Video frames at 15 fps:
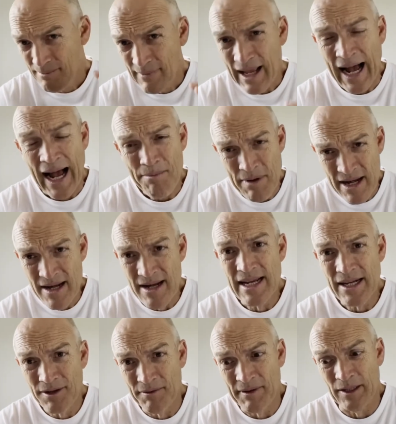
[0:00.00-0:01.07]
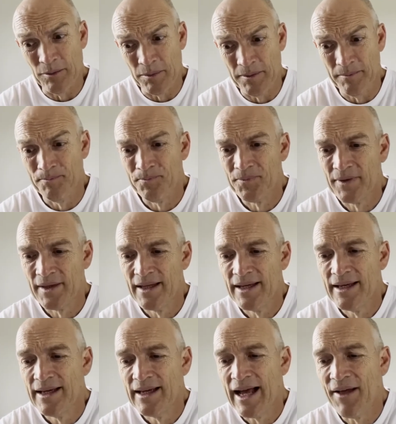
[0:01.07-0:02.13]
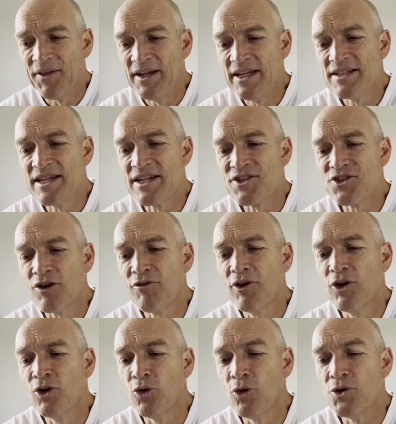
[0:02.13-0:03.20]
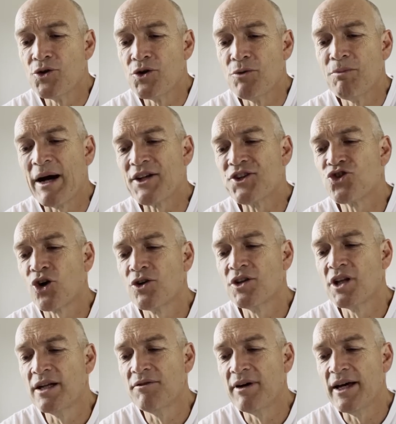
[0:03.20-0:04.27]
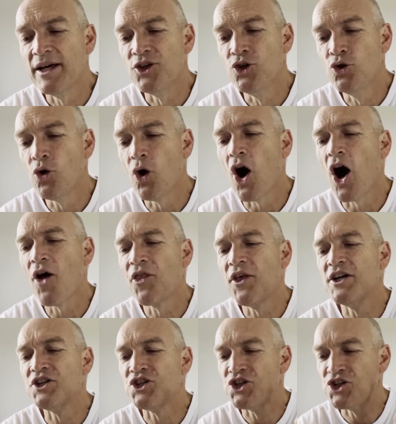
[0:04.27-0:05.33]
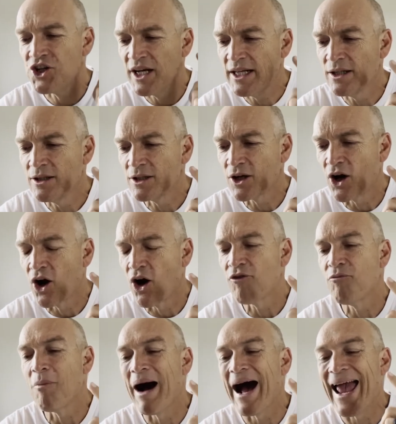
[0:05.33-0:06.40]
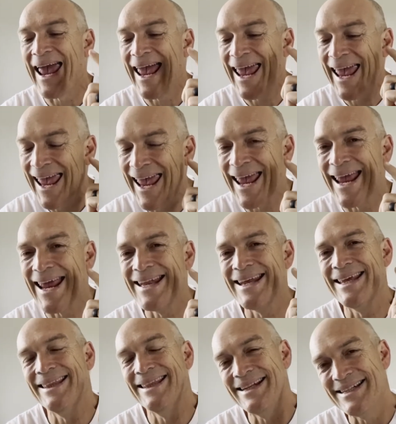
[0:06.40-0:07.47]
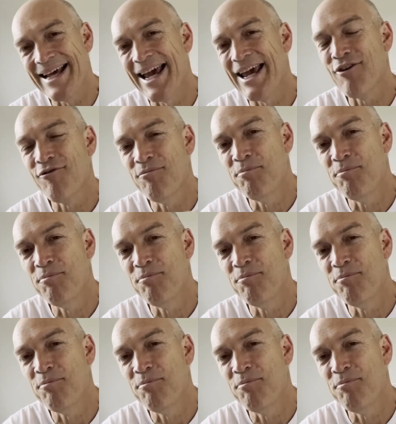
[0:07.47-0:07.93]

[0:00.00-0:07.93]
I'm in need of help. And then he says, Sovereign Lord, my strong deliverer, you are the shield of my head in the day of